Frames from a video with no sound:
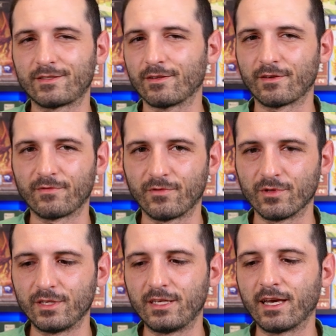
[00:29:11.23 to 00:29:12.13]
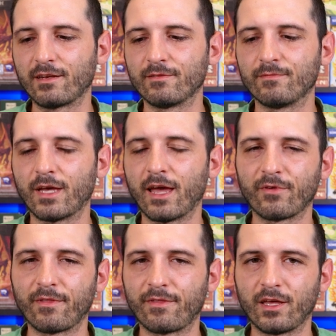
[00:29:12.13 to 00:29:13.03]
I still didn't fully get
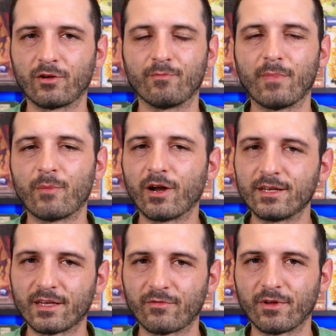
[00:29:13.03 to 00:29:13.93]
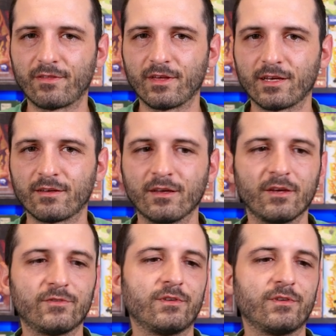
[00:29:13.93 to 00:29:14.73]
everything or memorize everything.